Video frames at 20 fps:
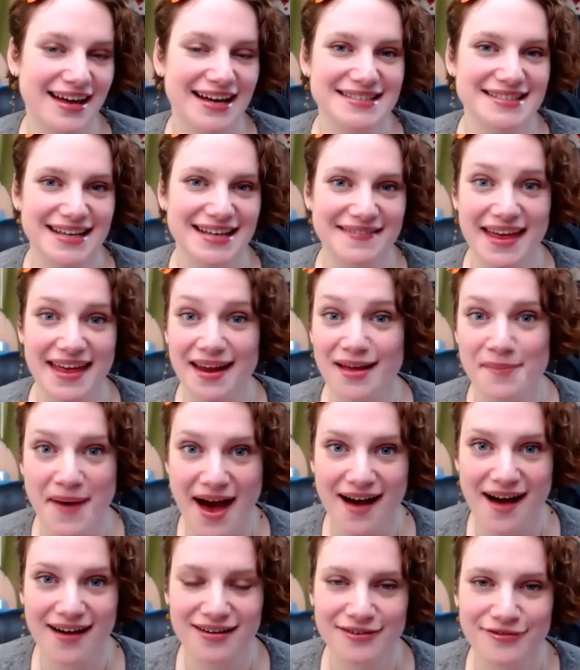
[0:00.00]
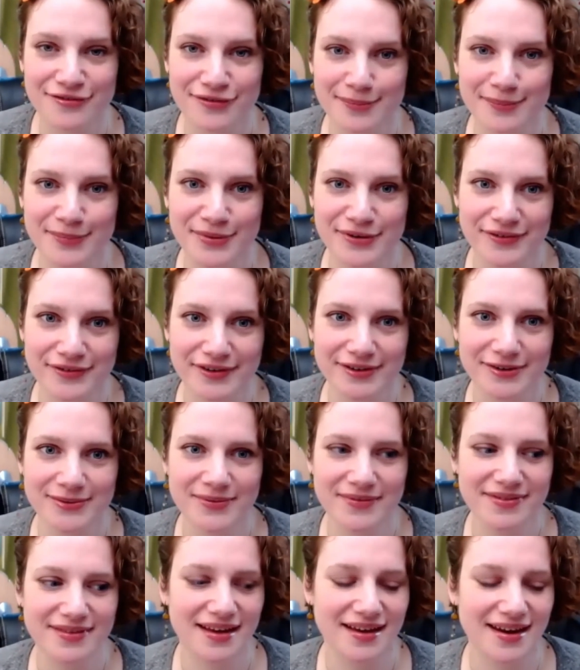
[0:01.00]
that alpaca from Peru that
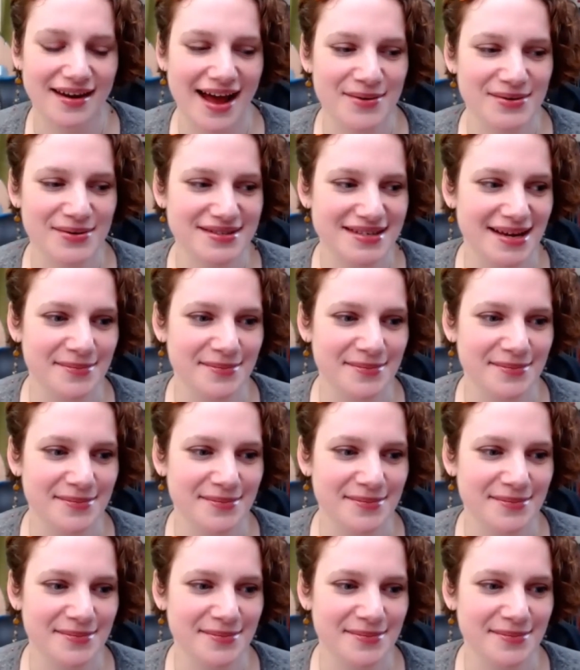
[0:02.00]
I was able